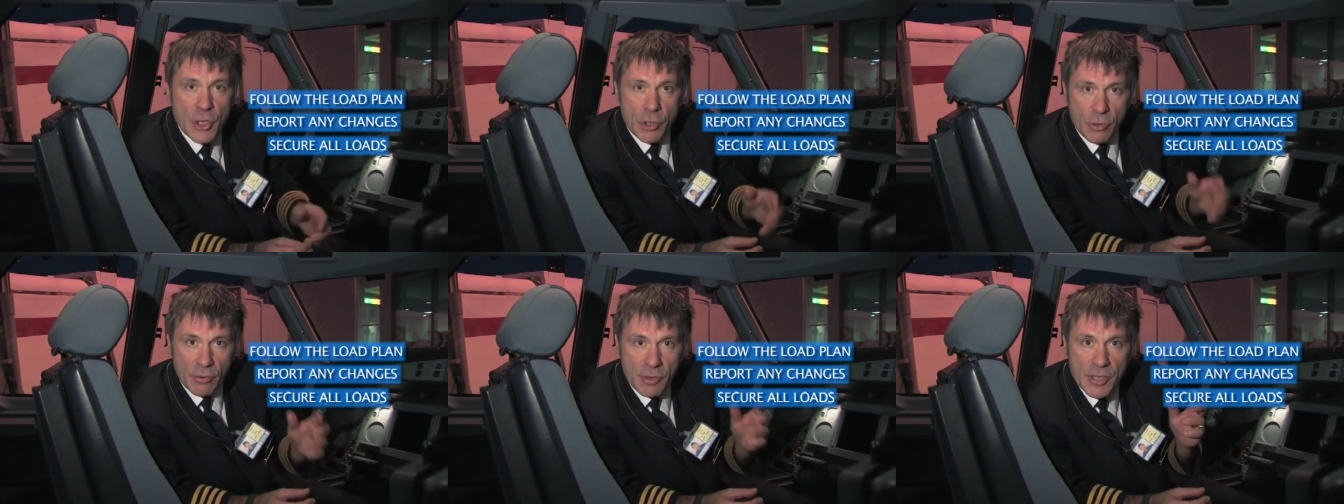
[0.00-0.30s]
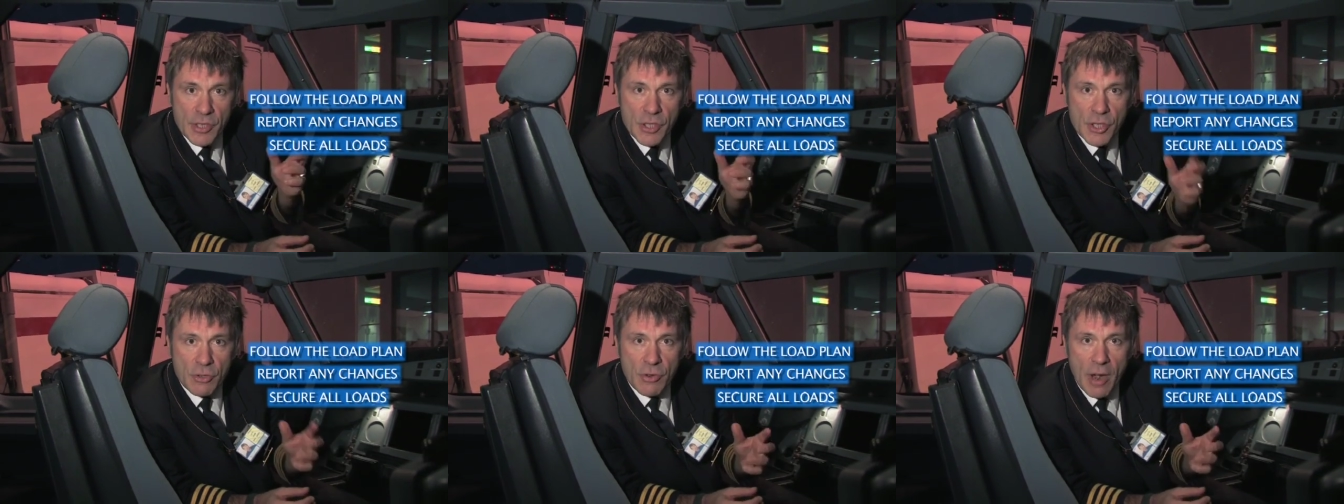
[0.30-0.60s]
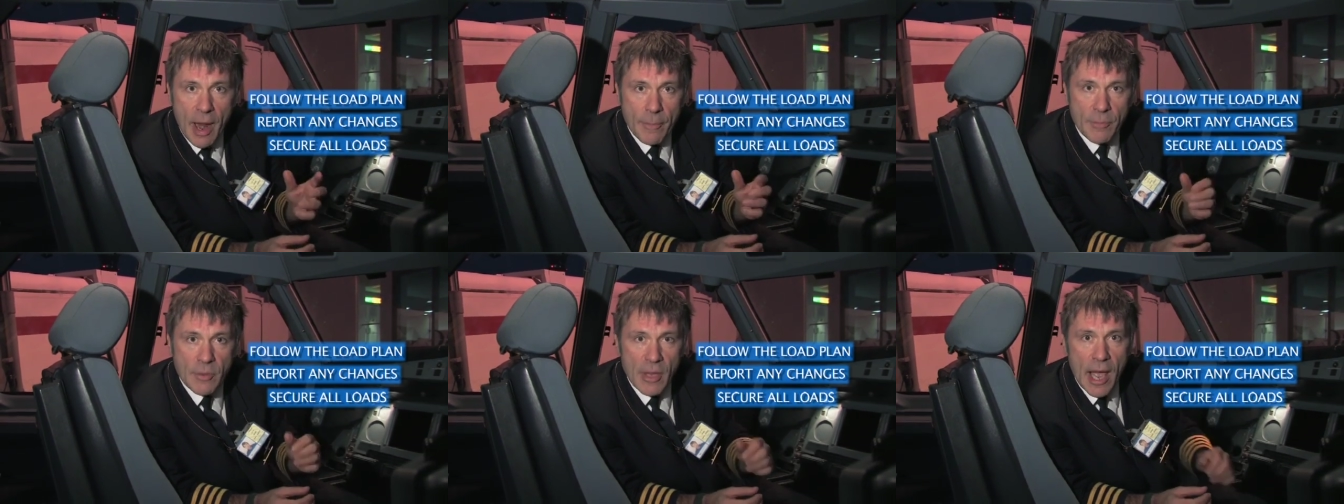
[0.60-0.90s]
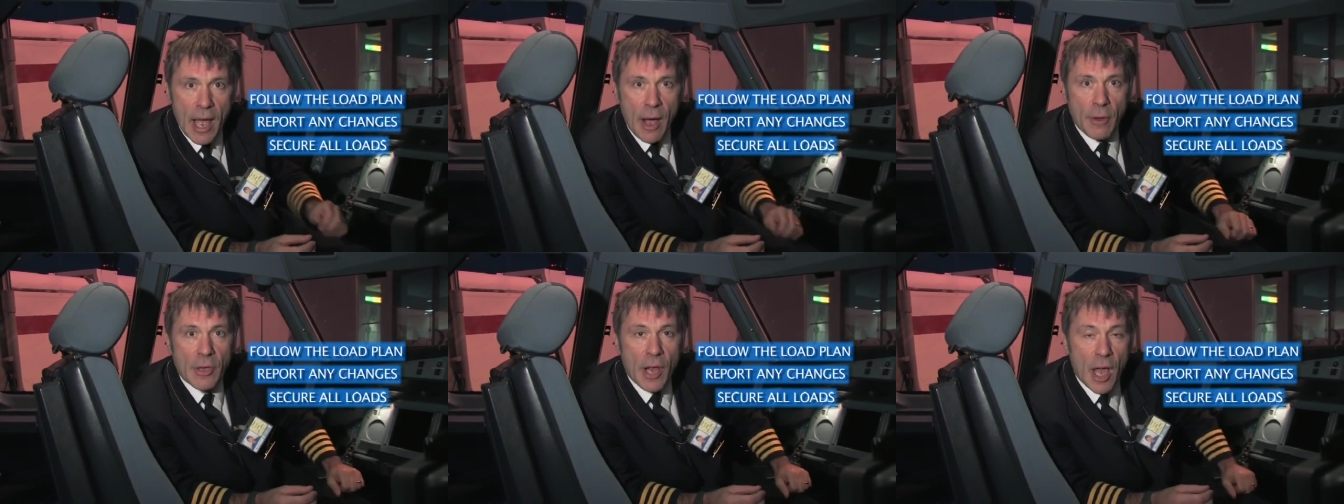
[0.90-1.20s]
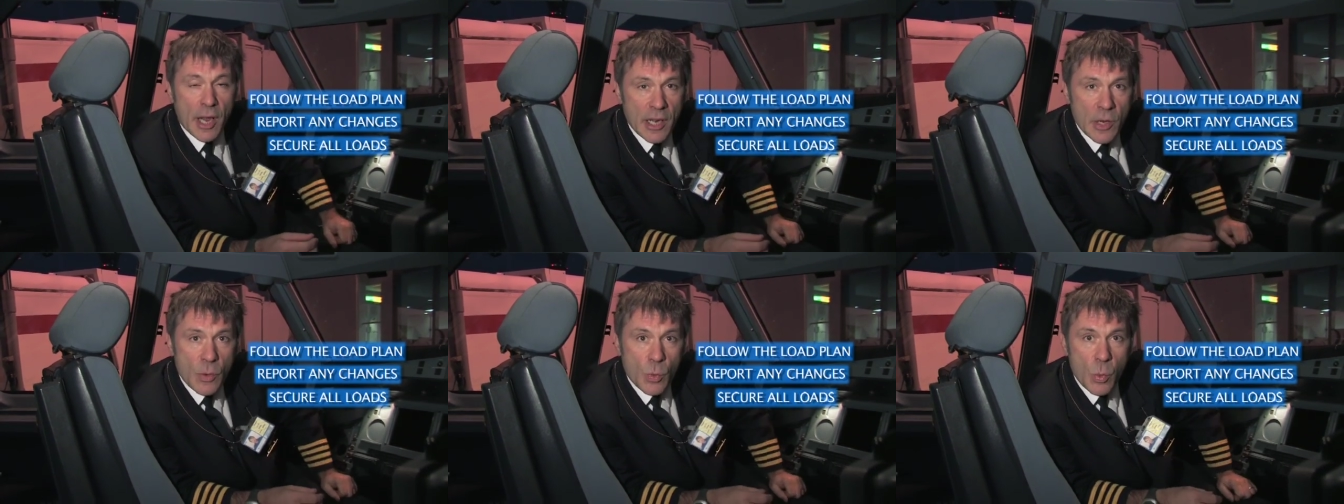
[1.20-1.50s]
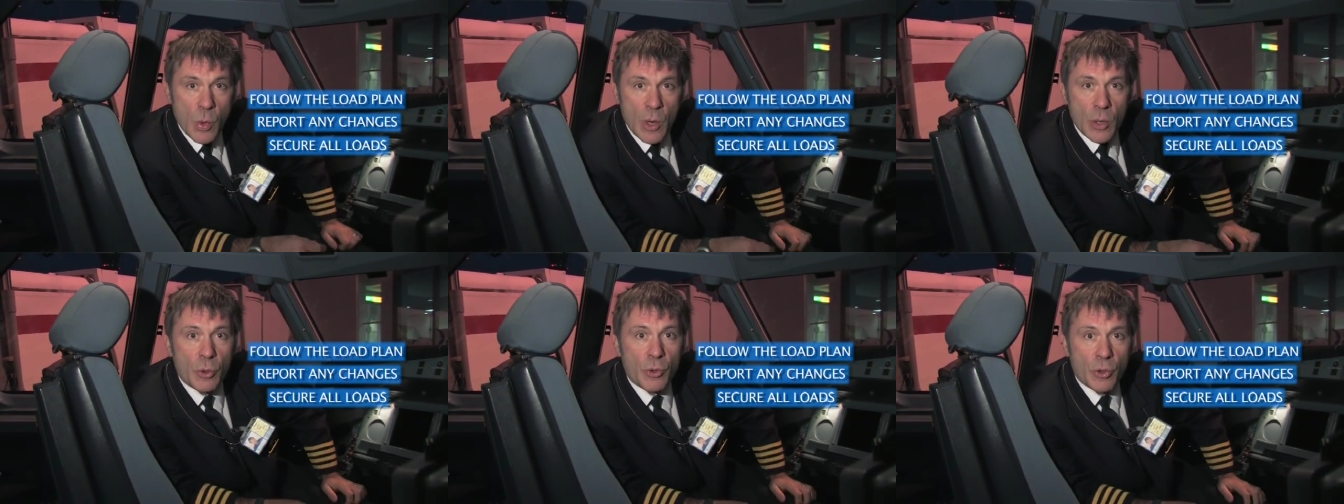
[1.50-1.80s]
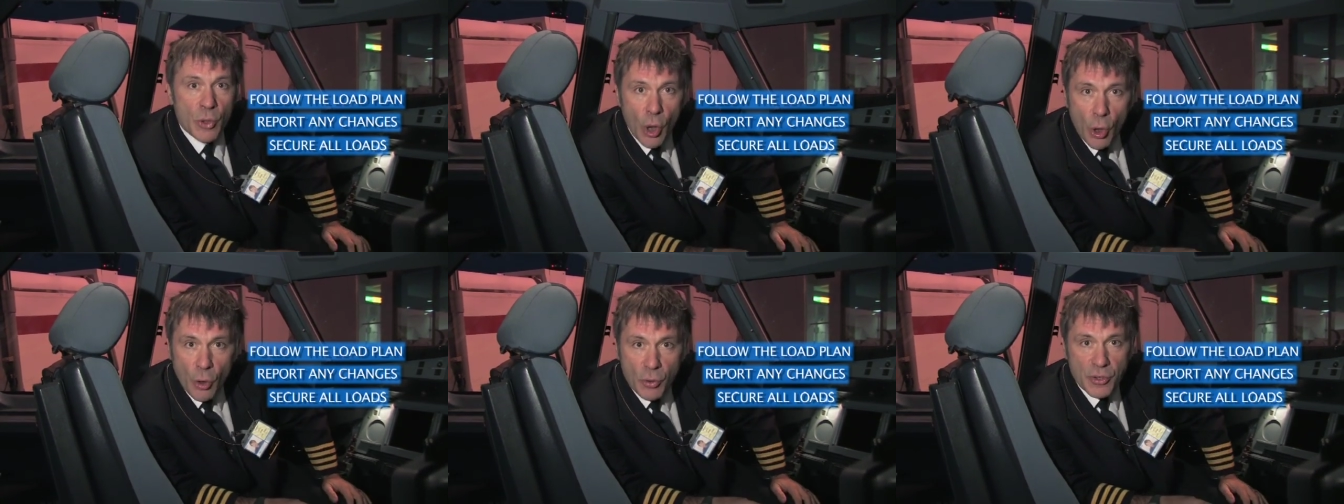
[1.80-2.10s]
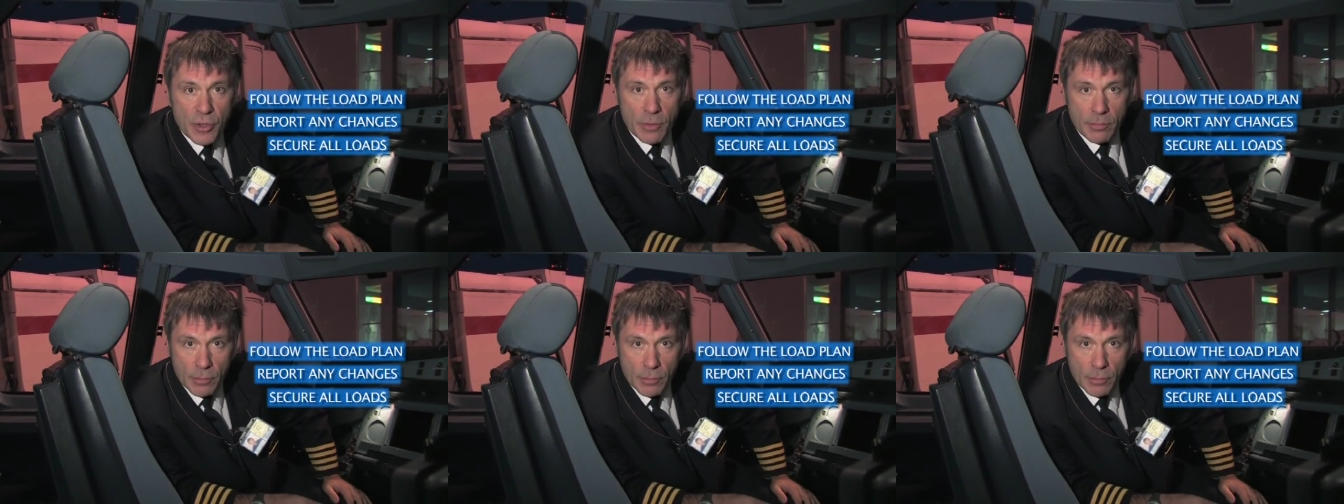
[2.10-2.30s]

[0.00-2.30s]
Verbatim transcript: sure it's strapped down and it will not